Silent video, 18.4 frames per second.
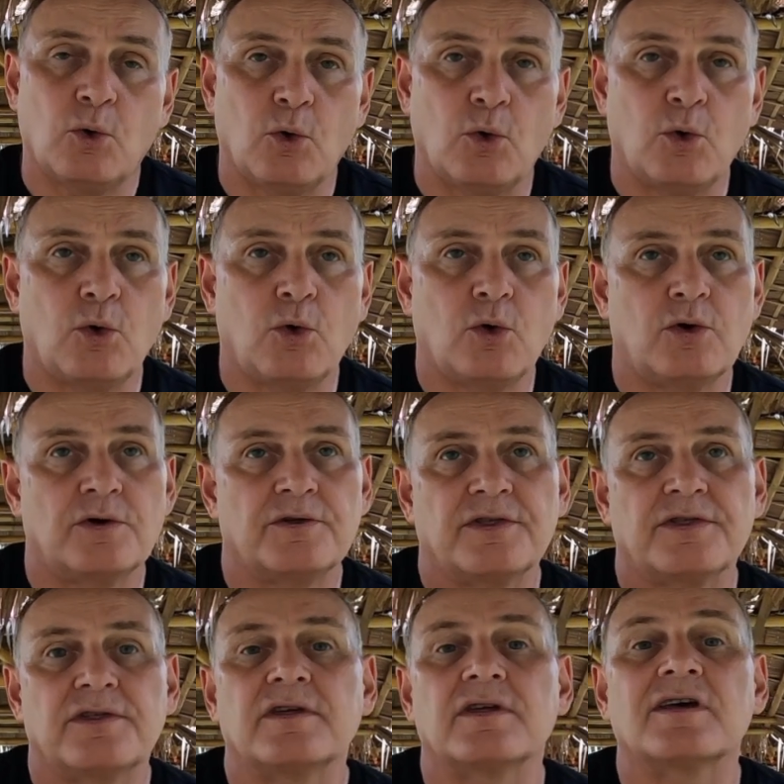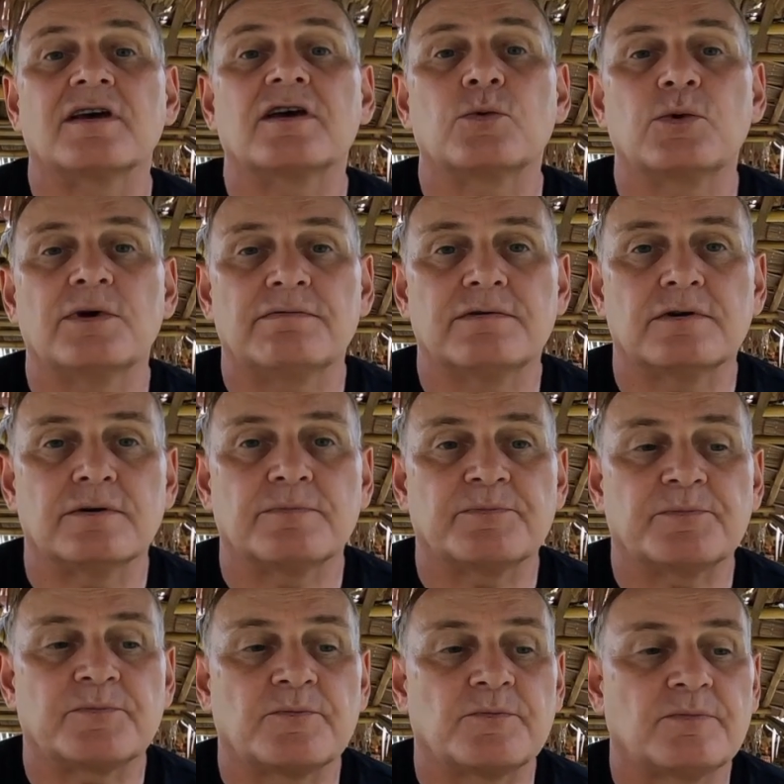or the
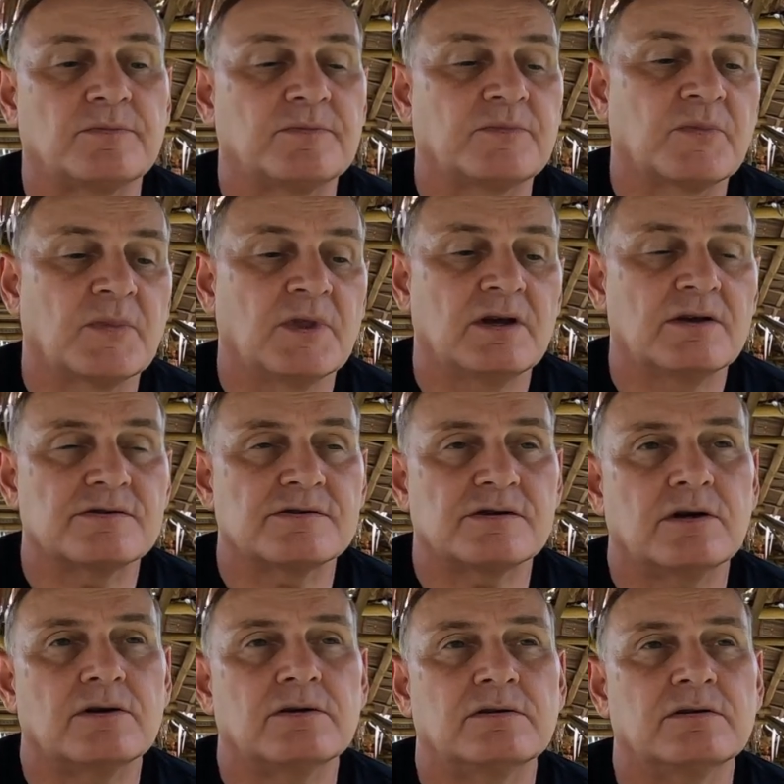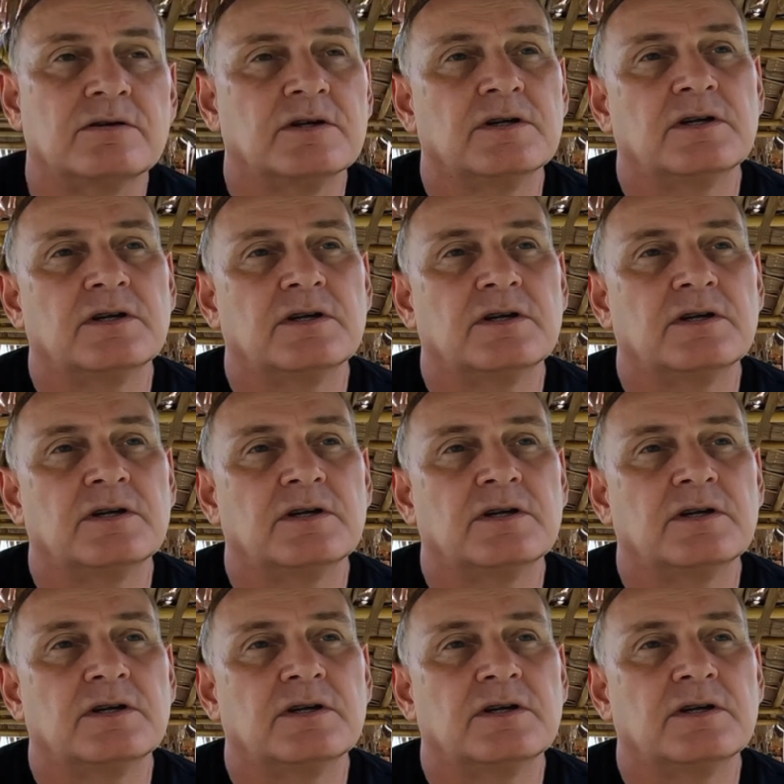equivalent. So